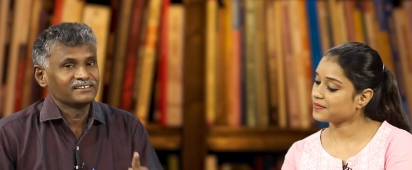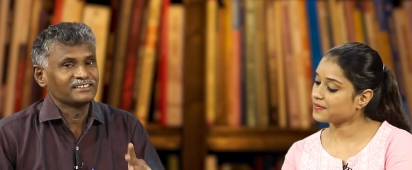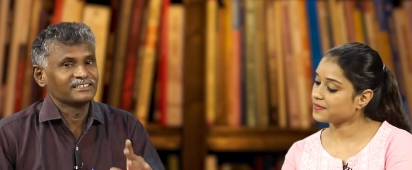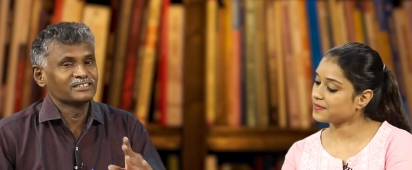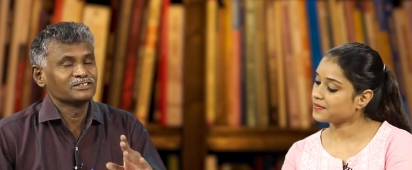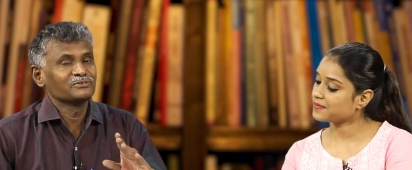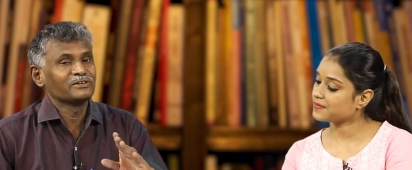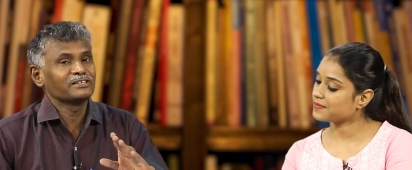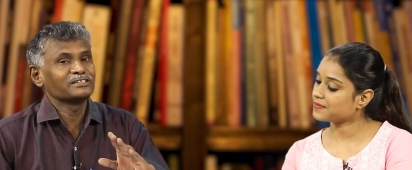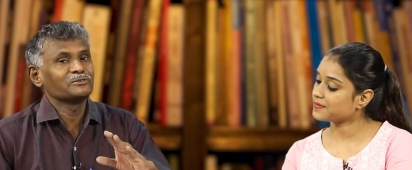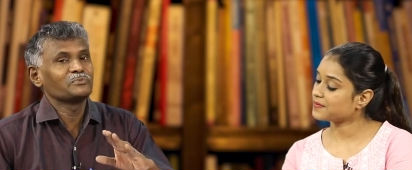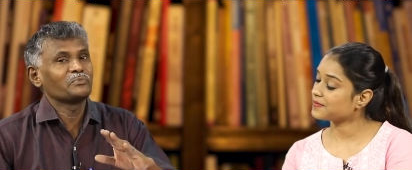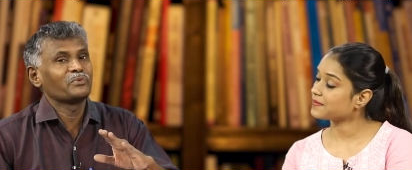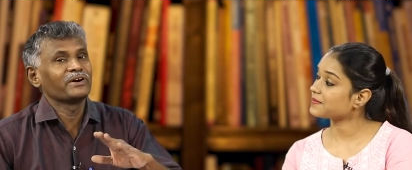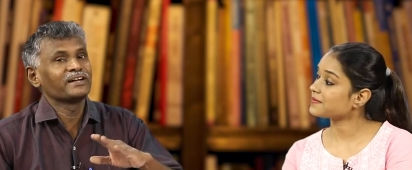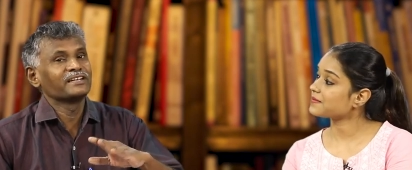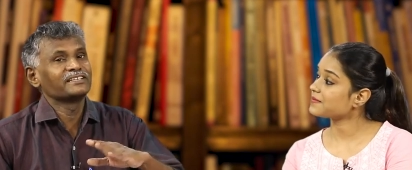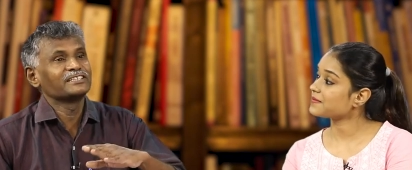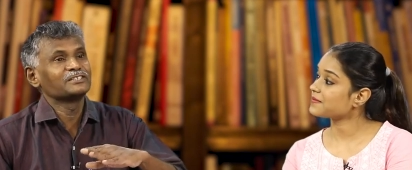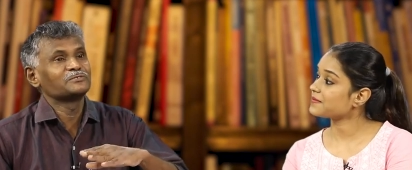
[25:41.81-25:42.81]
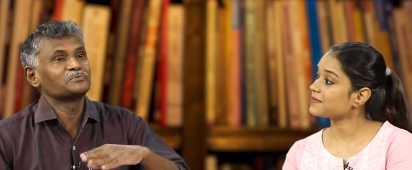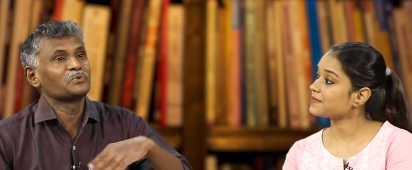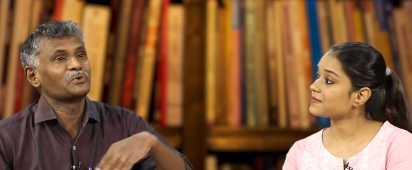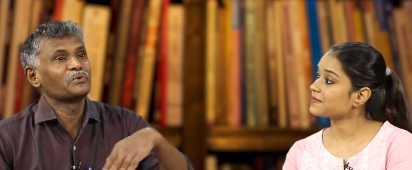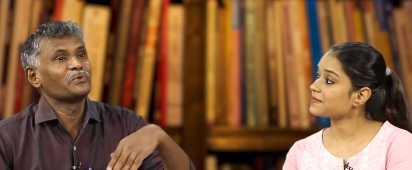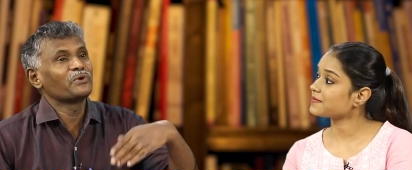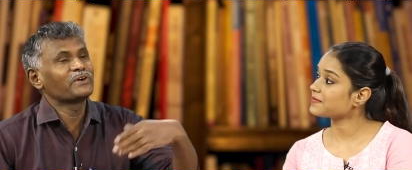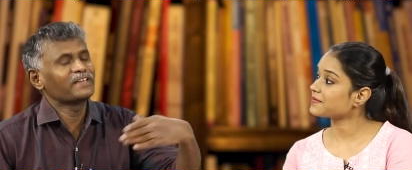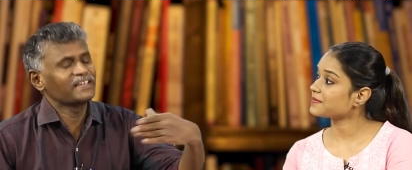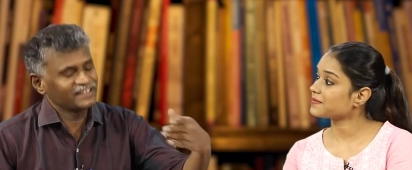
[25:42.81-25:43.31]
Speaker 1: This is what the poet is
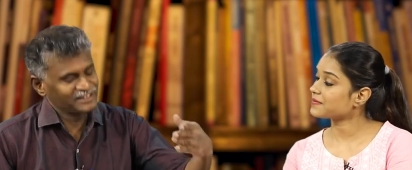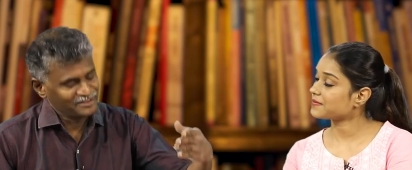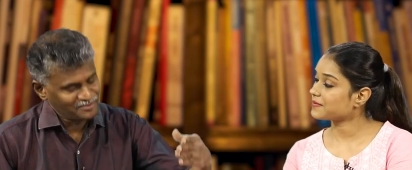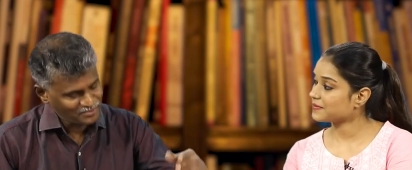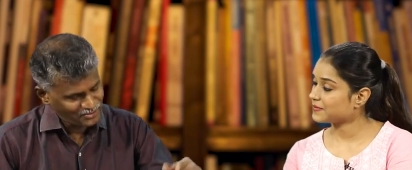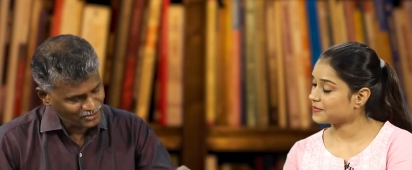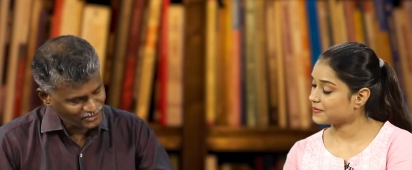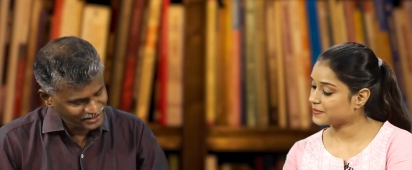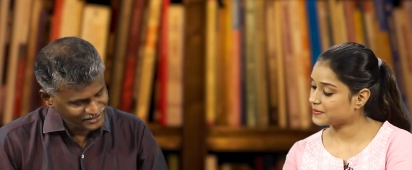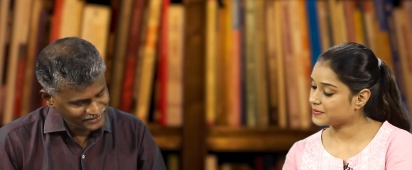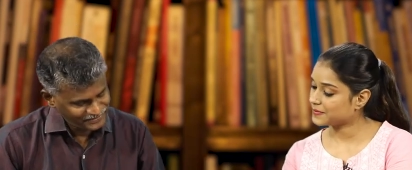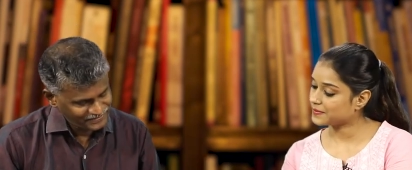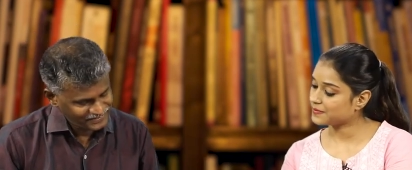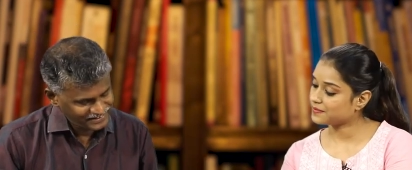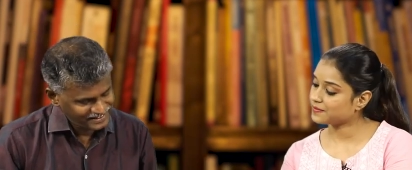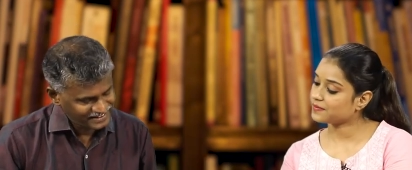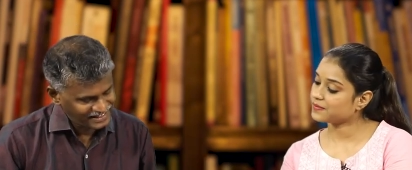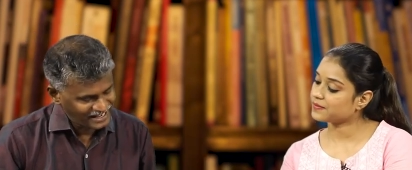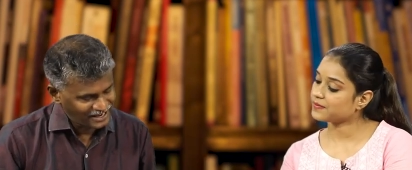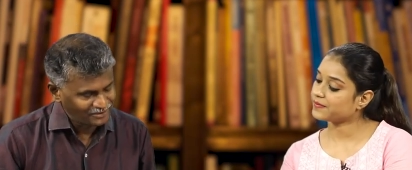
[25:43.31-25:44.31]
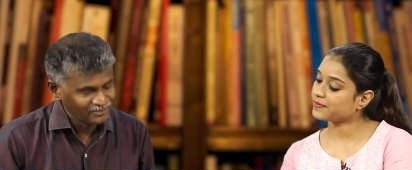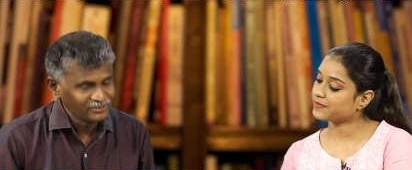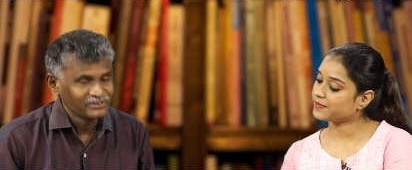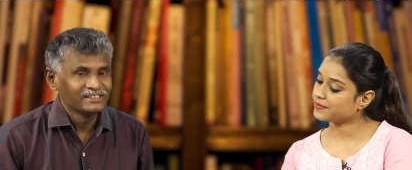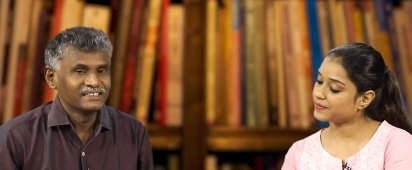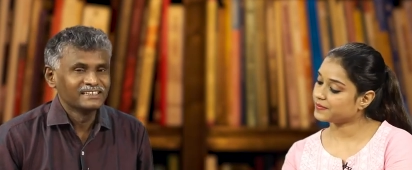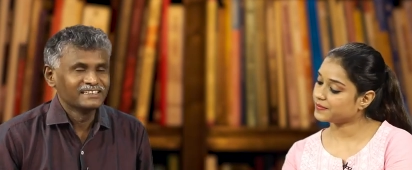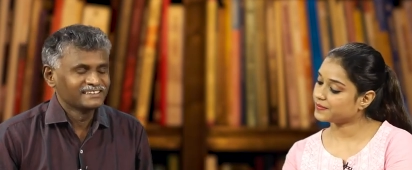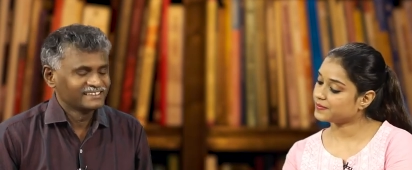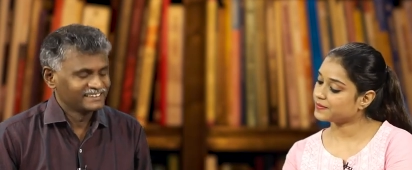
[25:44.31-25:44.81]
provoking the boy. Now,
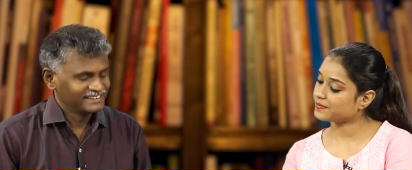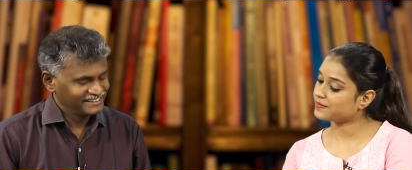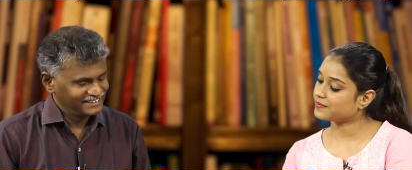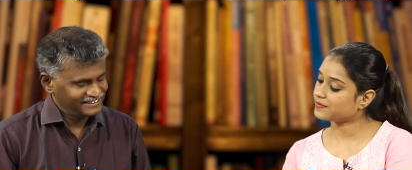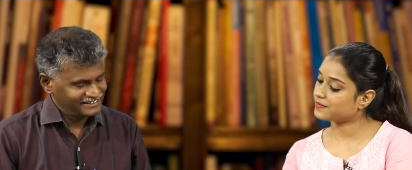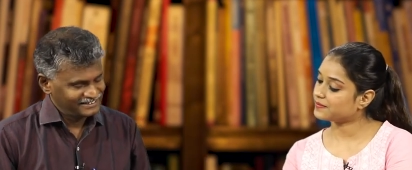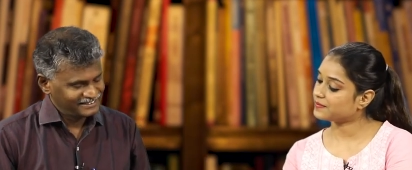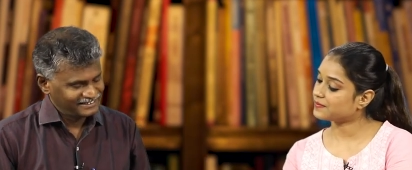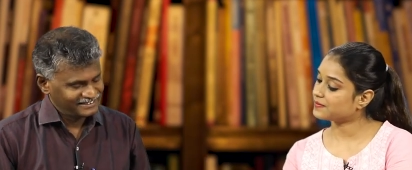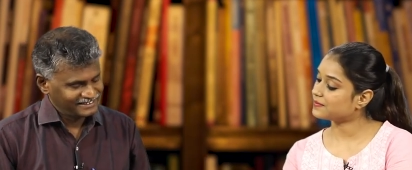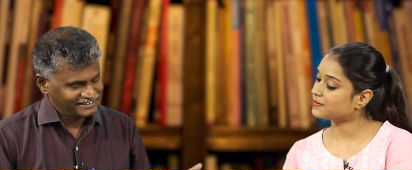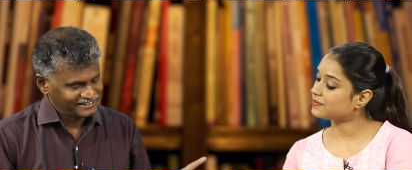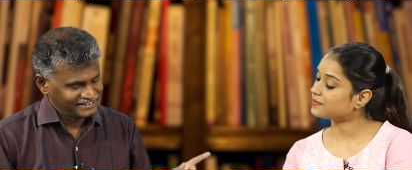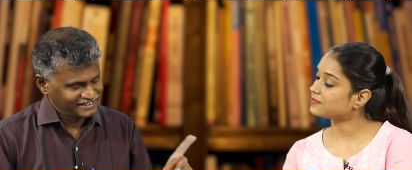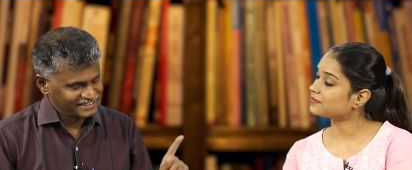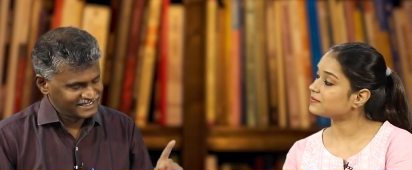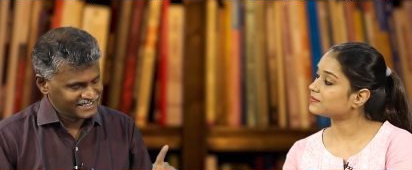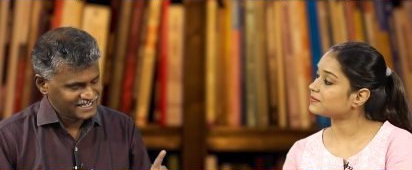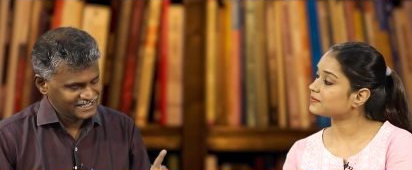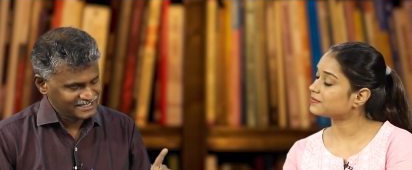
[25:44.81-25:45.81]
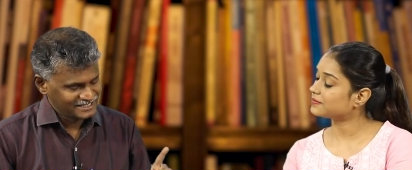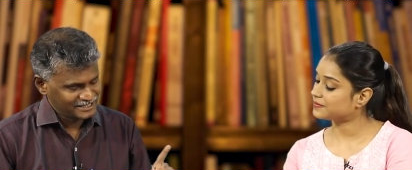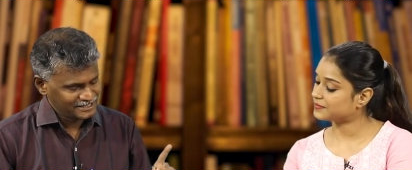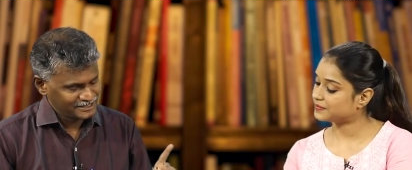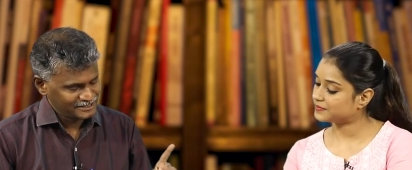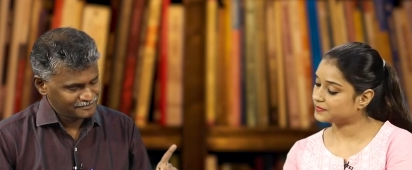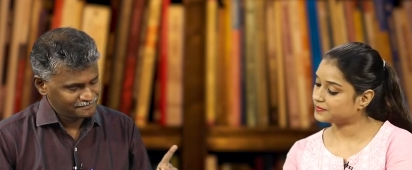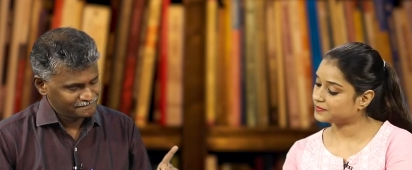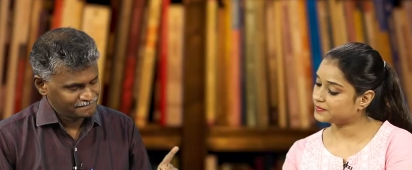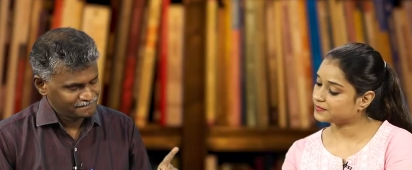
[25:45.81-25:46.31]
the, another
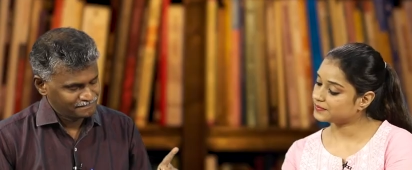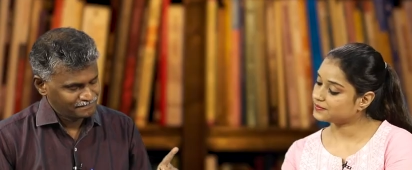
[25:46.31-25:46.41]
sentence